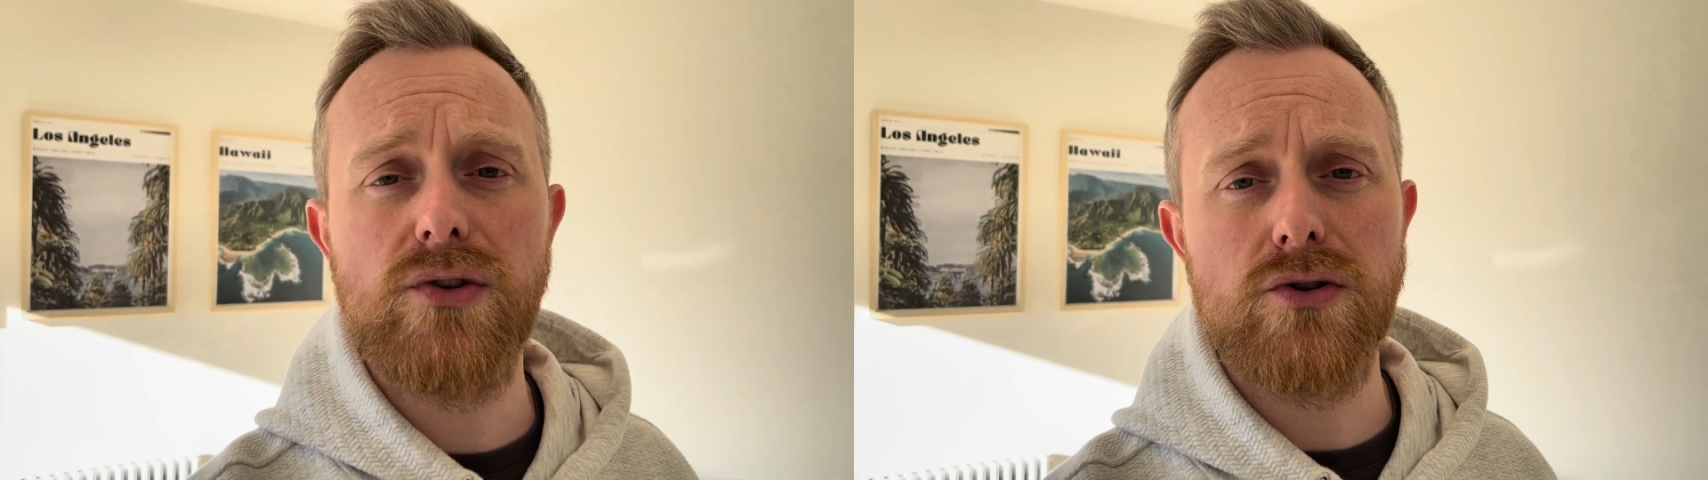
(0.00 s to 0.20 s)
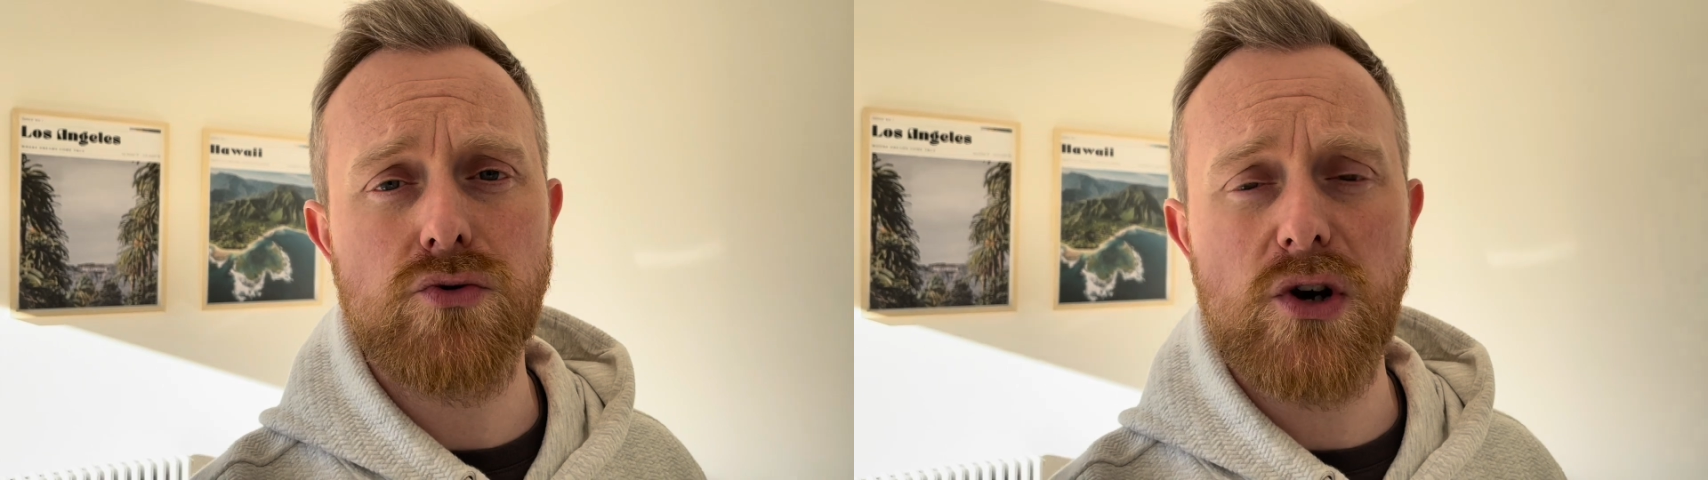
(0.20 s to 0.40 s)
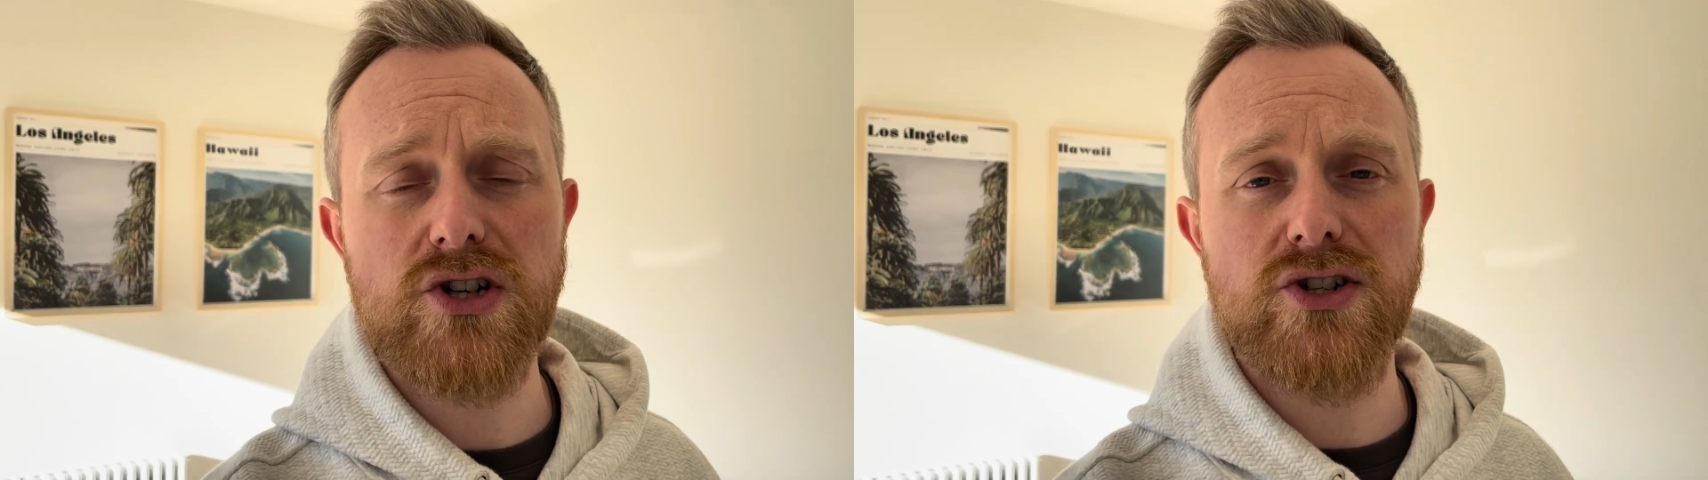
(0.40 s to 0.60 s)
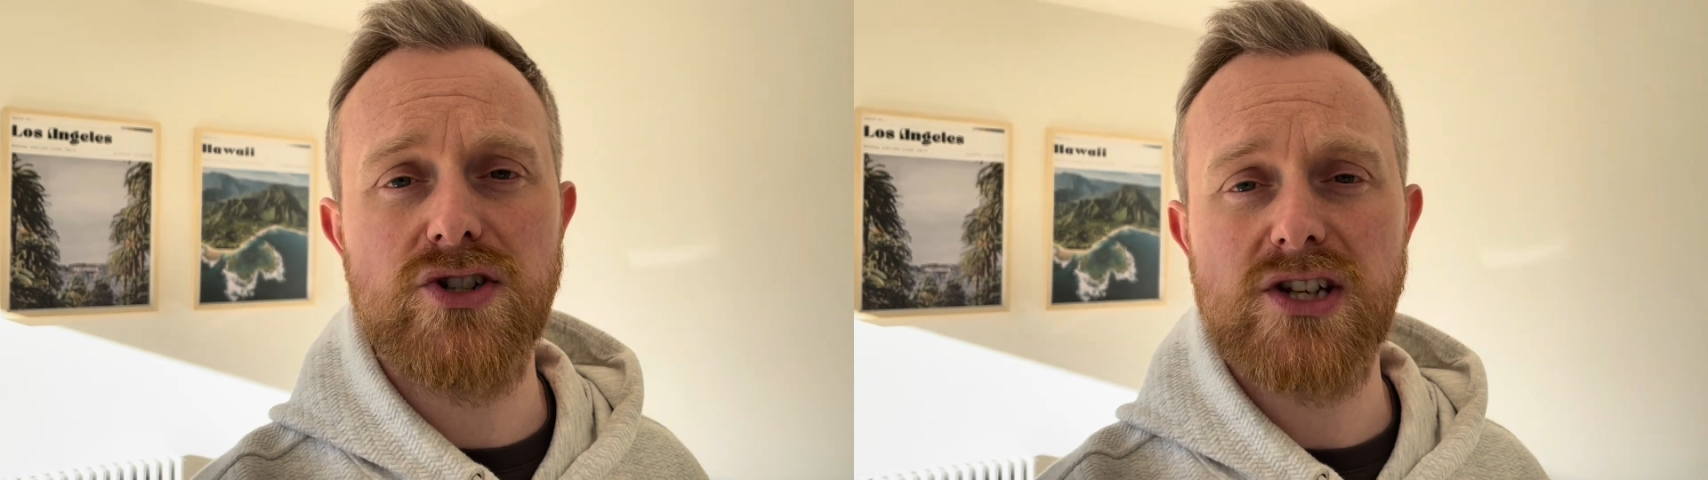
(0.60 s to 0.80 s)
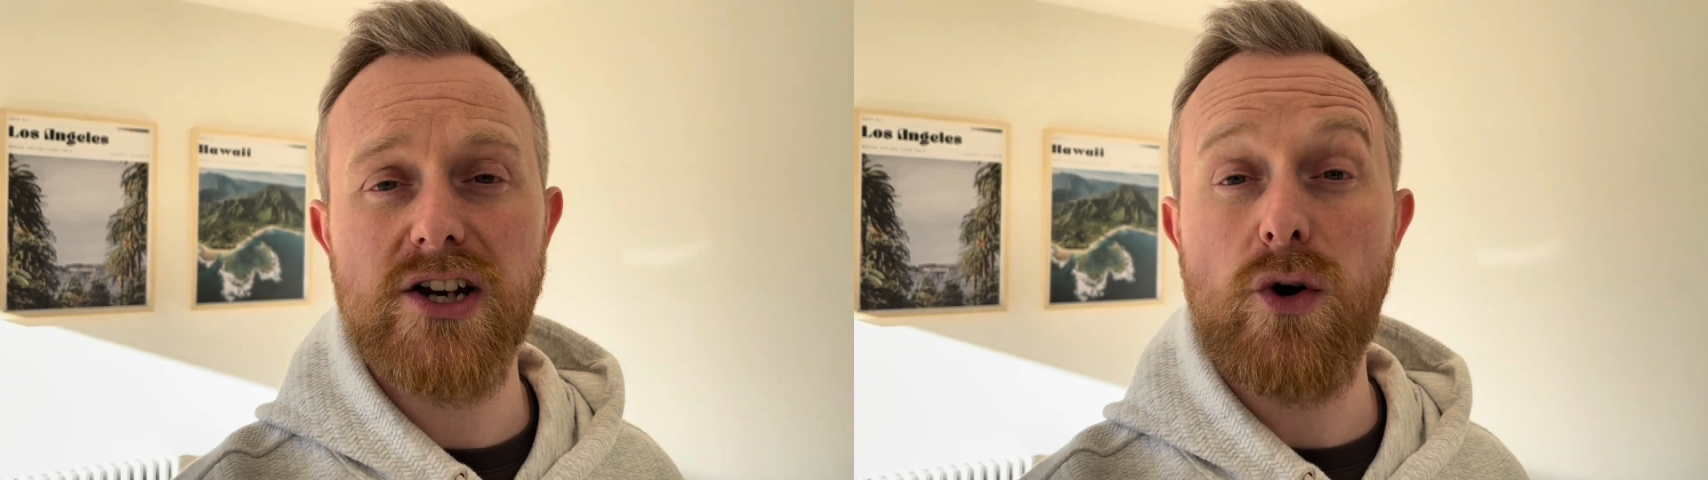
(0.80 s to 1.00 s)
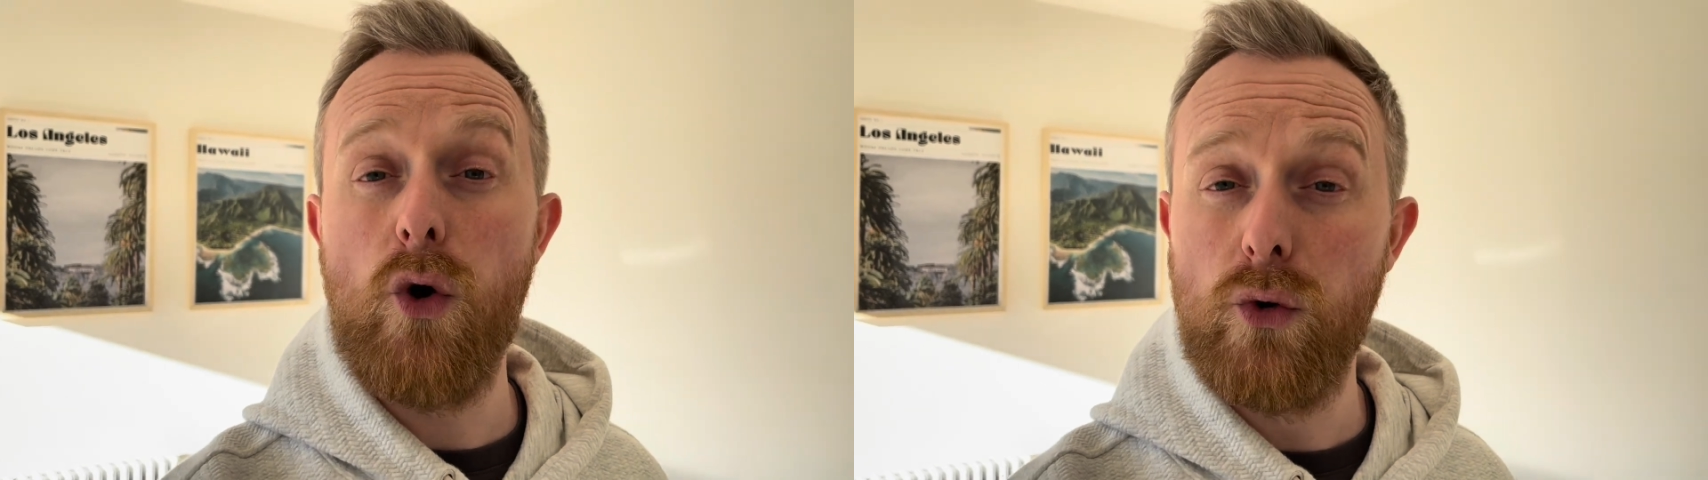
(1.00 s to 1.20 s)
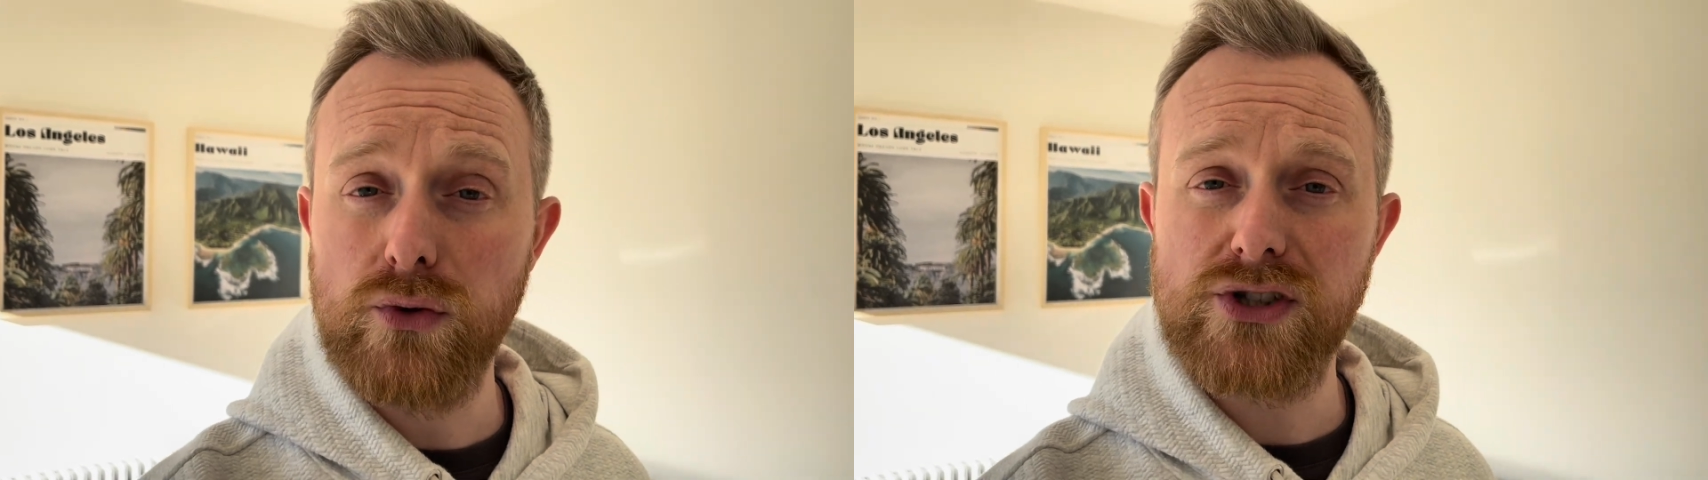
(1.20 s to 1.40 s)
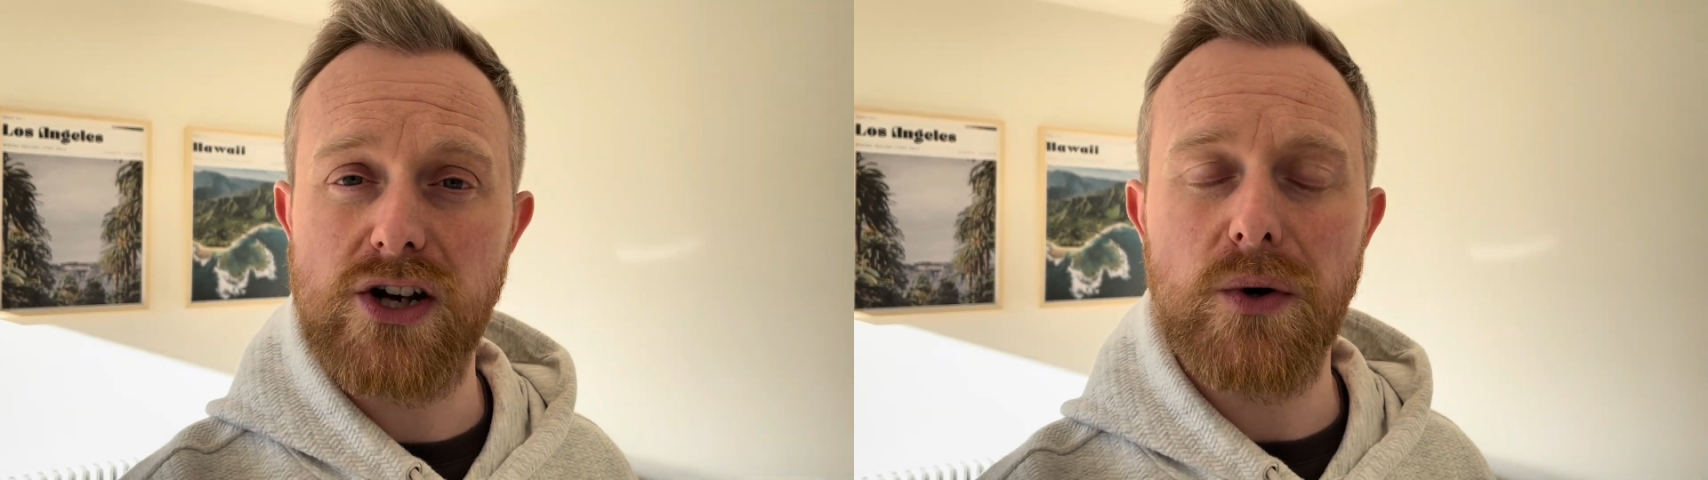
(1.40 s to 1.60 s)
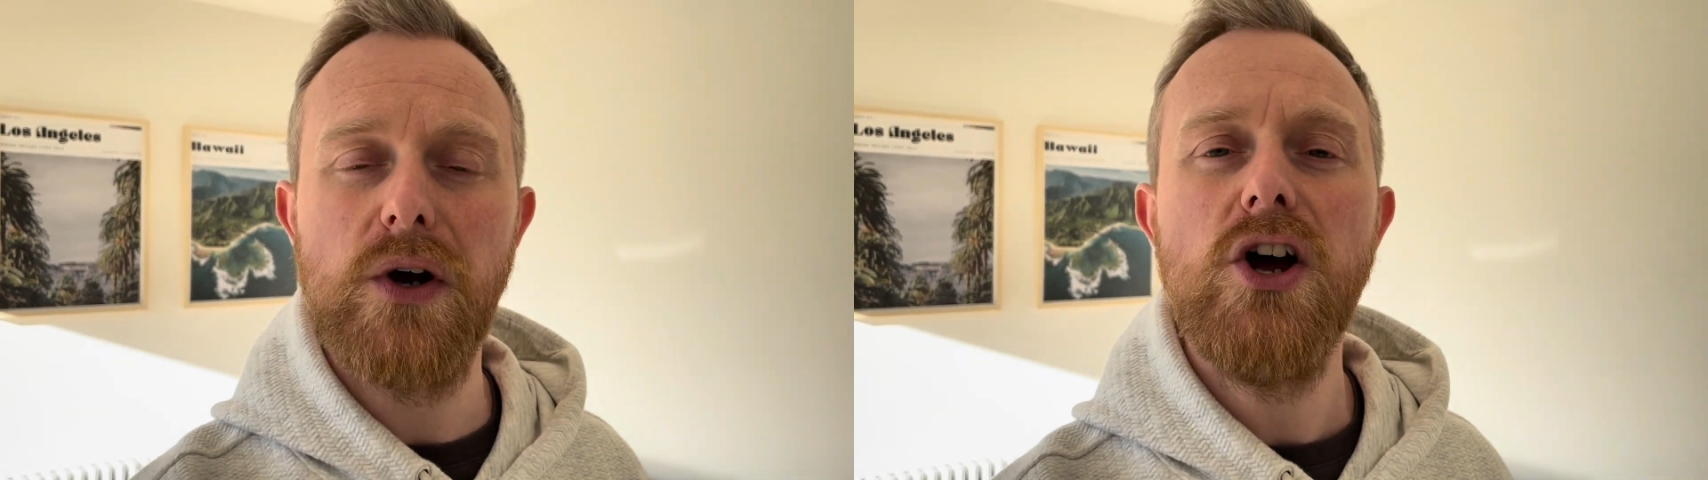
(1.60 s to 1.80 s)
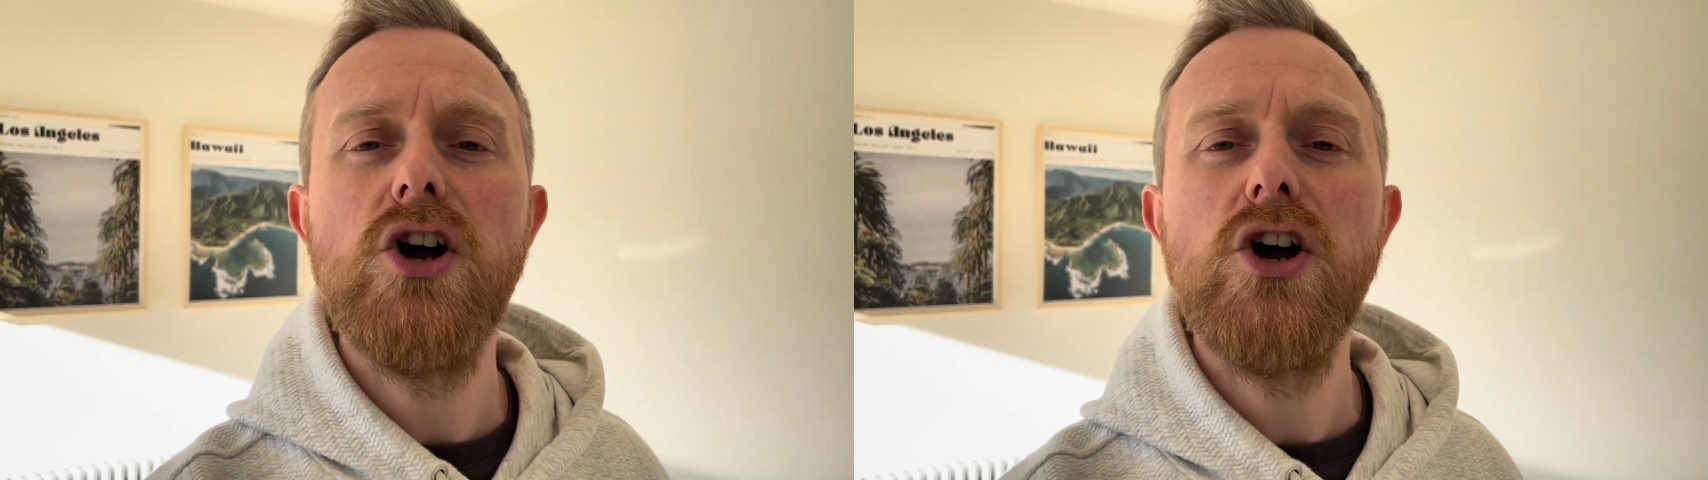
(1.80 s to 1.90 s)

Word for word: those questions and also